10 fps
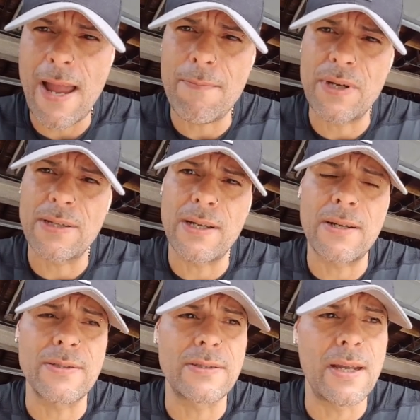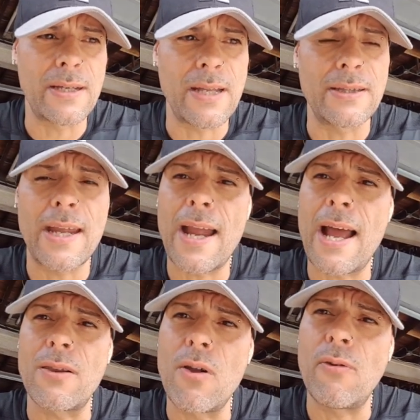But I'm happy in the end of the day
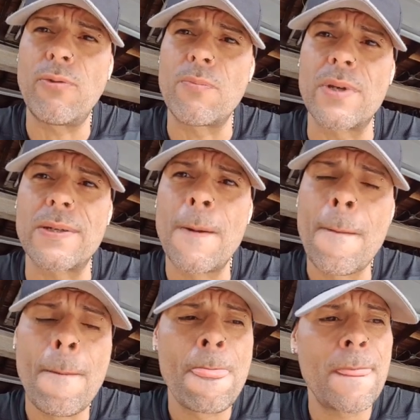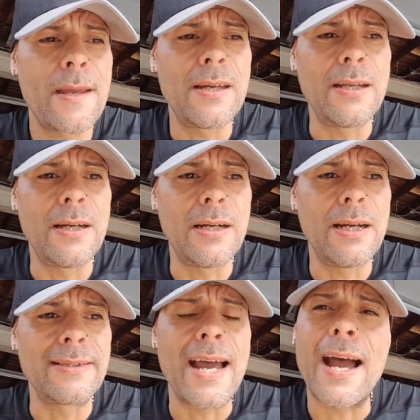that they had love for me,
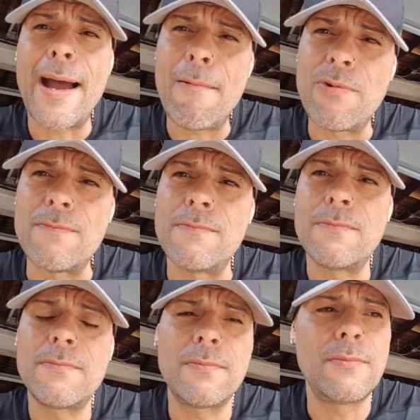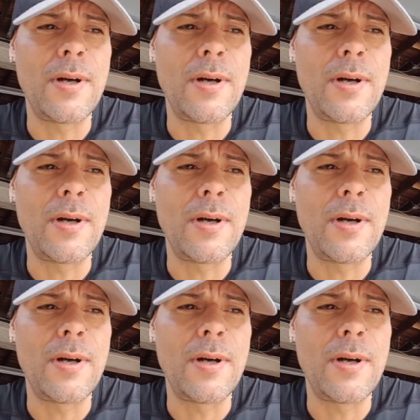and I have them.